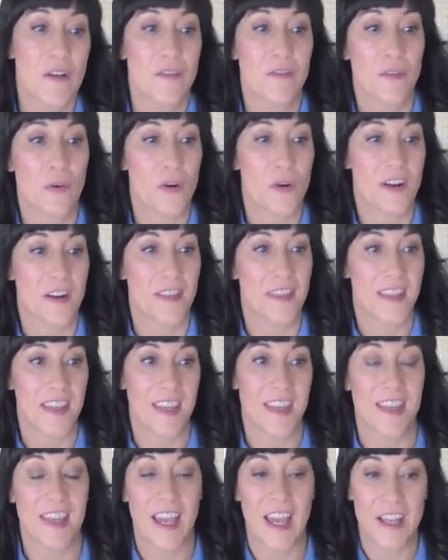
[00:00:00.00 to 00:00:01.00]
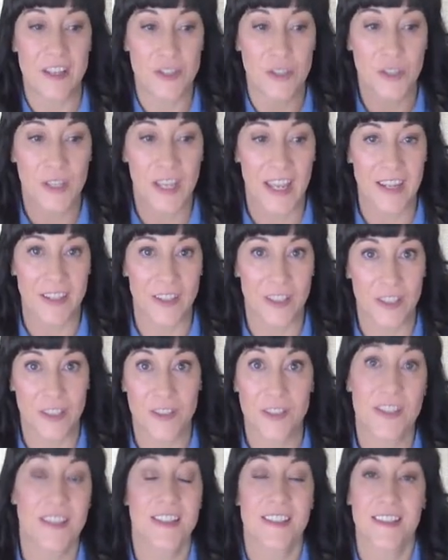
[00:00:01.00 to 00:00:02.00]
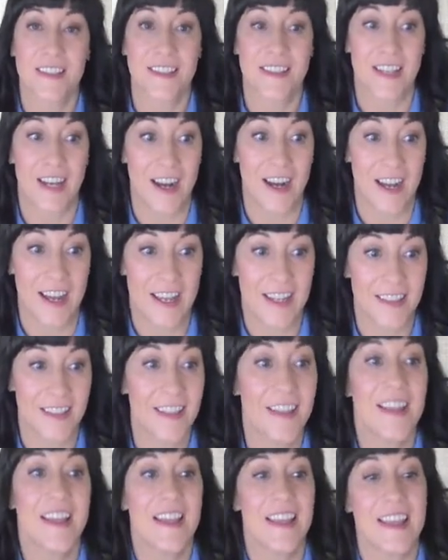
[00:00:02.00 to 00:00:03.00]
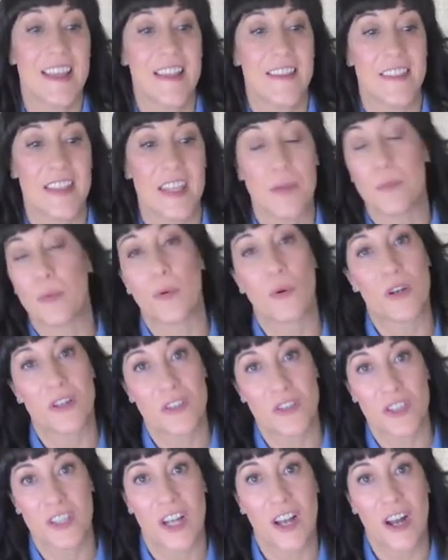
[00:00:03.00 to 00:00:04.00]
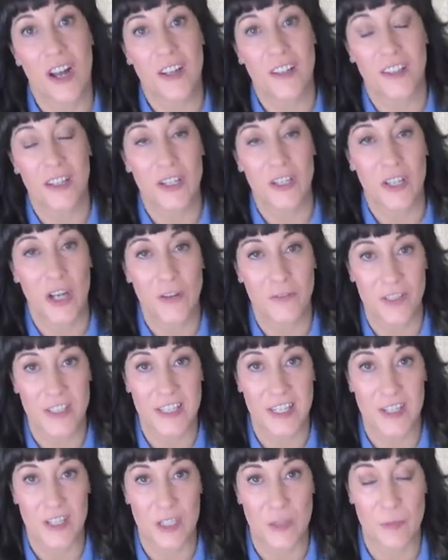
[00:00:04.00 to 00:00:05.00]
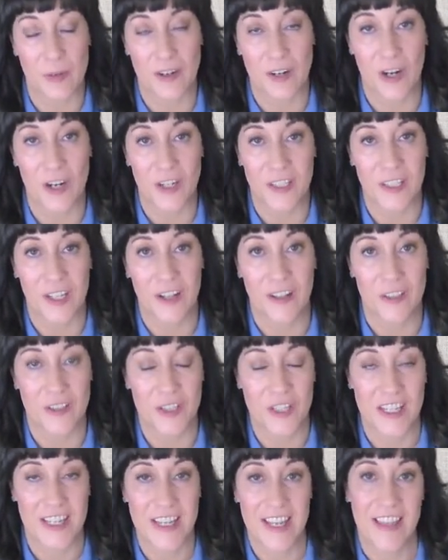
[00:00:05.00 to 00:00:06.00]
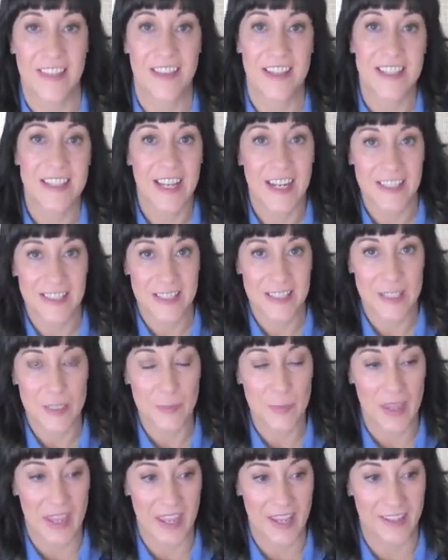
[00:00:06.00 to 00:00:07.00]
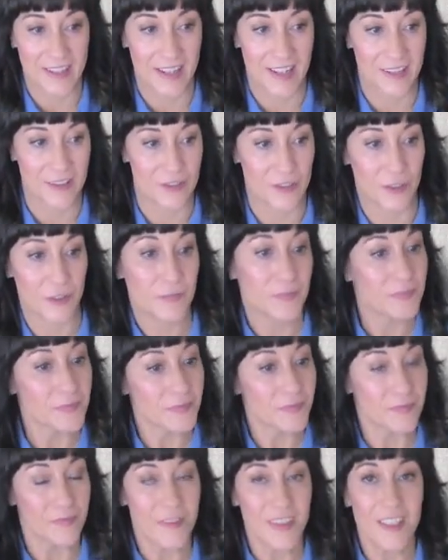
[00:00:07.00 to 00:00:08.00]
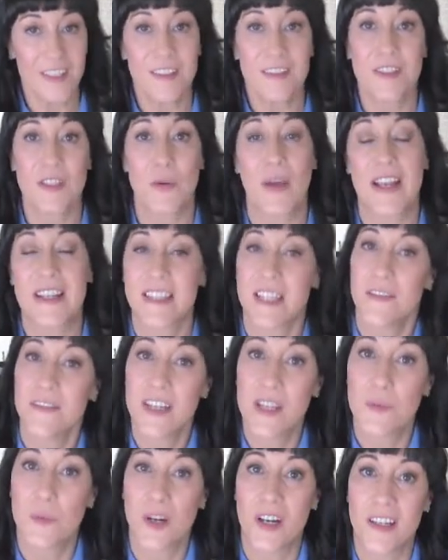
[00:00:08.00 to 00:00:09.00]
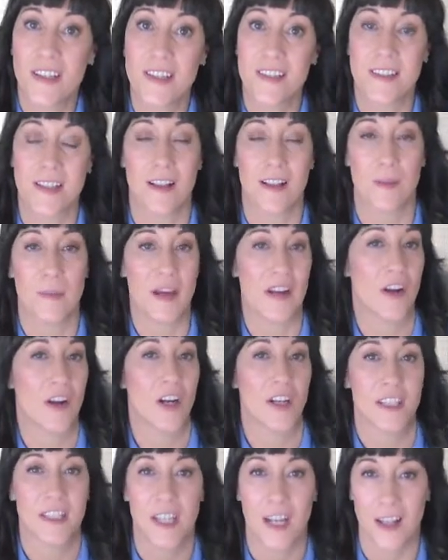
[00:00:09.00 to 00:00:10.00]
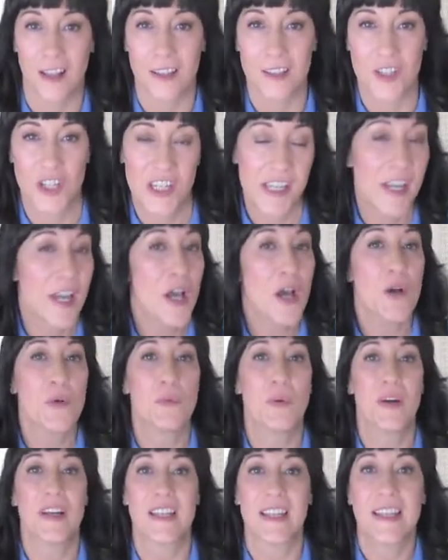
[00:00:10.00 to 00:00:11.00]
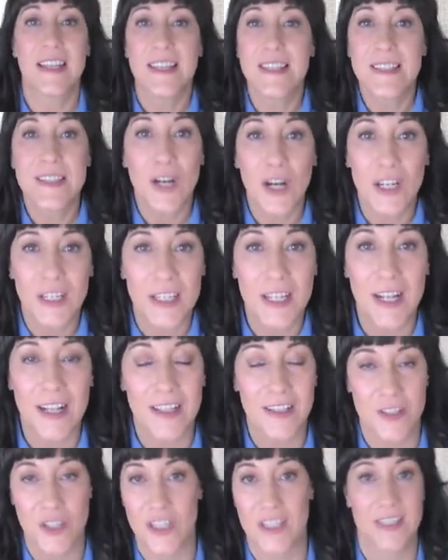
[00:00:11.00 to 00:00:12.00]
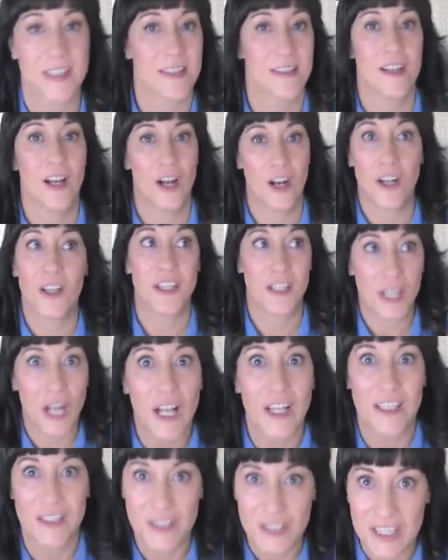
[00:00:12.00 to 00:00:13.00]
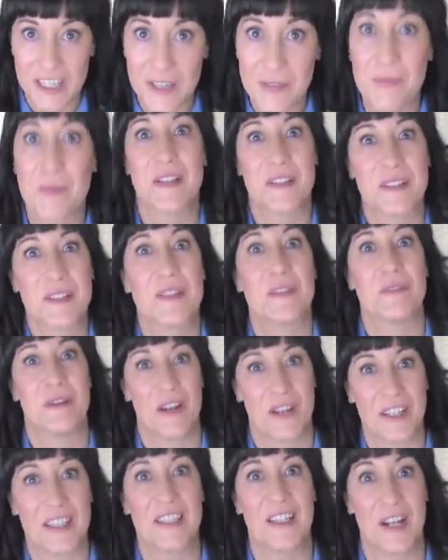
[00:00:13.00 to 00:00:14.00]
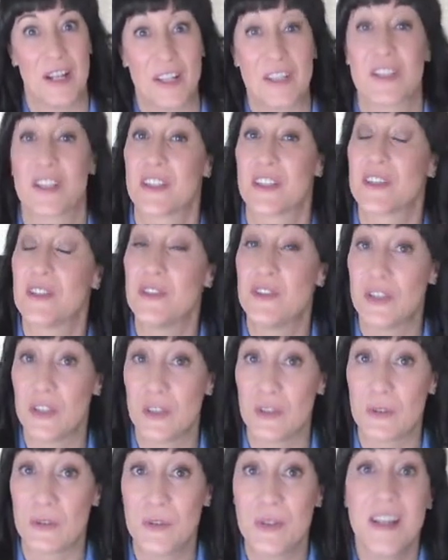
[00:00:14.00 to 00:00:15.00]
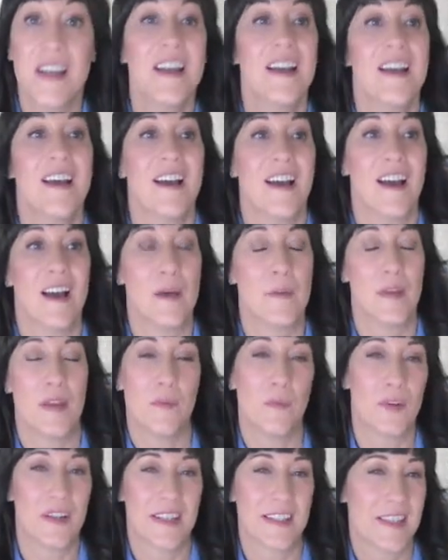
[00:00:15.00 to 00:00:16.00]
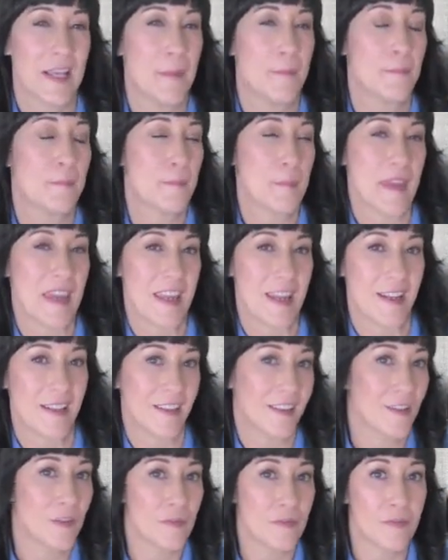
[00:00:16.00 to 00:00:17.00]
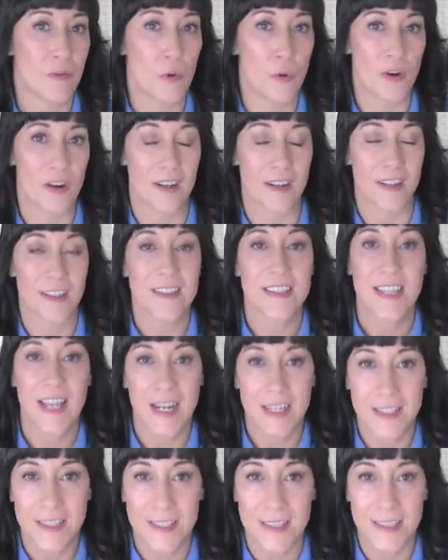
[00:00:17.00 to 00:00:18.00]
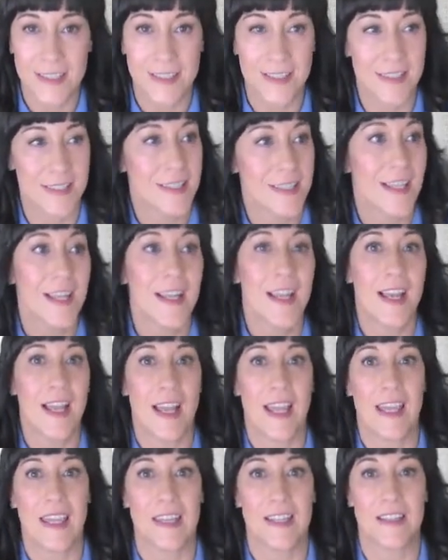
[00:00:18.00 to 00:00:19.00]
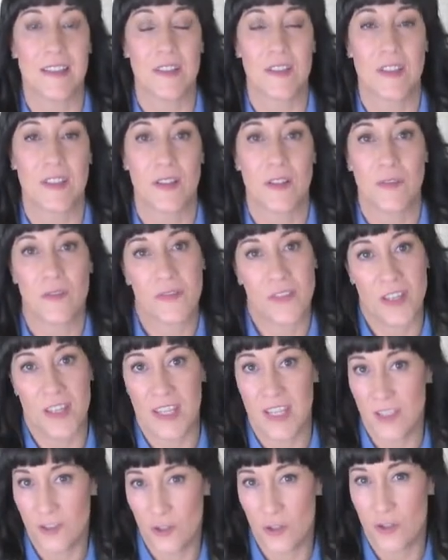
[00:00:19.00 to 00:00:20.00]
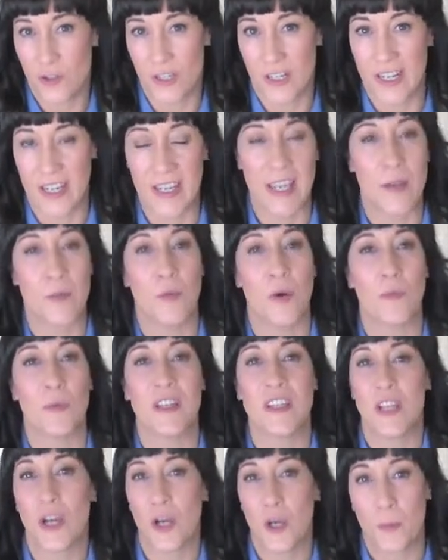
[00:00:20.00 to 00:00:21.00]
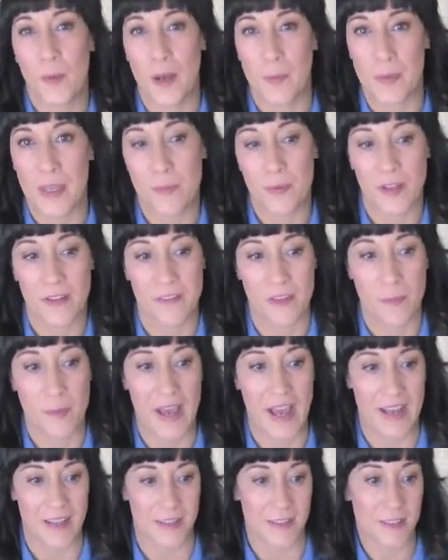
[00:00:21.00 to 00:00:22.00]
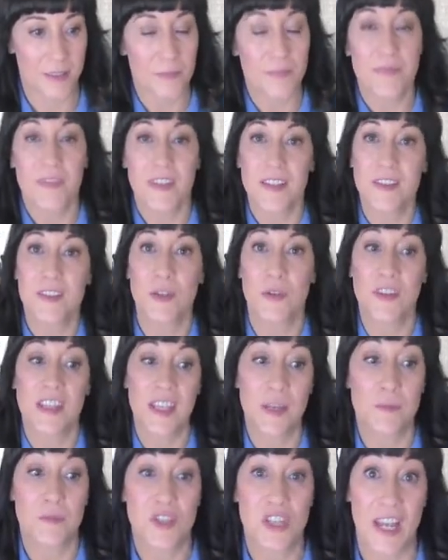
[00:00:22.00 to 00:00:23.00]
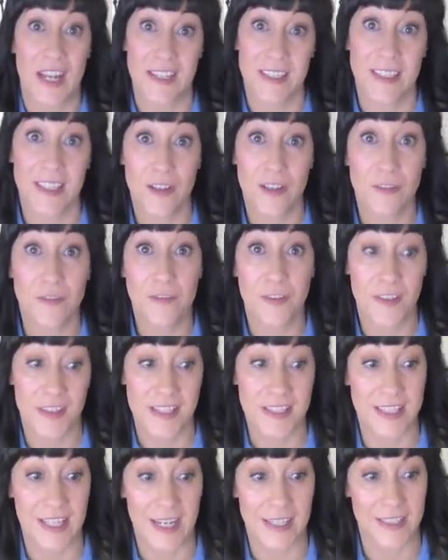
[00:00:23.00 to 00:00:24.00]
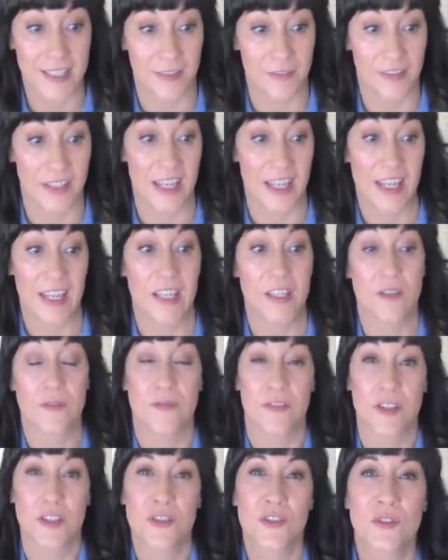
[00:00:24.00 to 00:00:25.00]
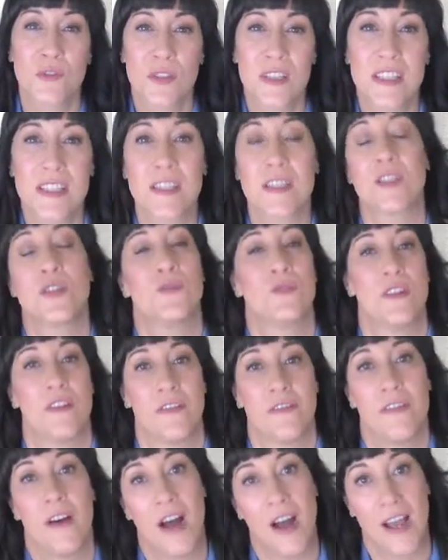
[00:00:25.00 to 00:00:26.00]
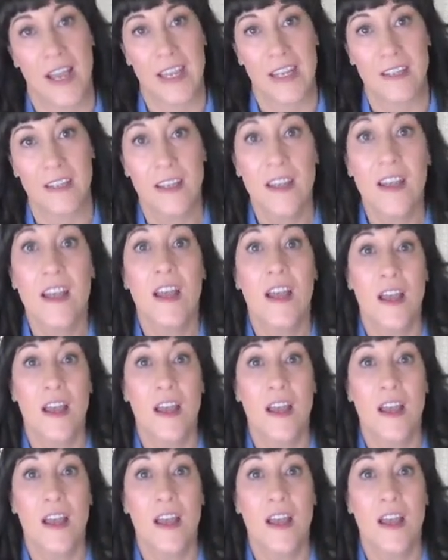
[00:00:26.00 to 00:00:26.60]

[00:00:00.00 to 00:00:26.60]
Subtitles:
for the Educator's Guide in the Porch Talk, a conversation about archaeology in the Texas Panhandle. So Activity 1 is all about archaeology. What is archaeology? What do archaeologists do? And what does that mean for Texans and the history and what we know about people of the past? So the objective for this activity is for students to define